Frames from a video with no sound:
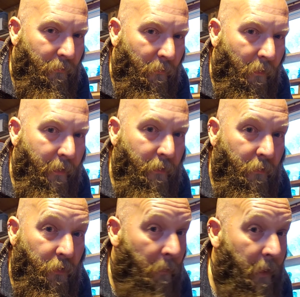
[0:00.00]
All right.
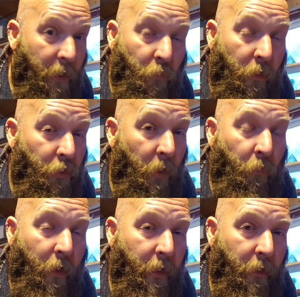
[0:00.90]
Some guys want to jump
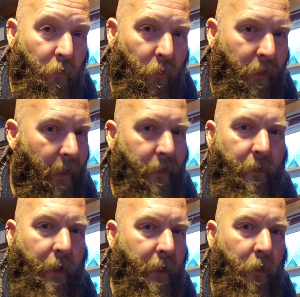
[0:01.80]
right into it.
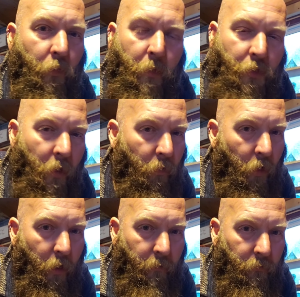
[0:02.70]
I got too much going
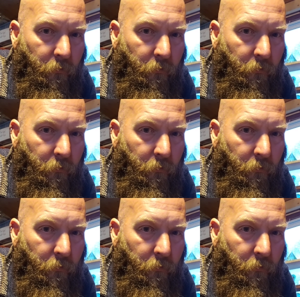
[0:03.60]
on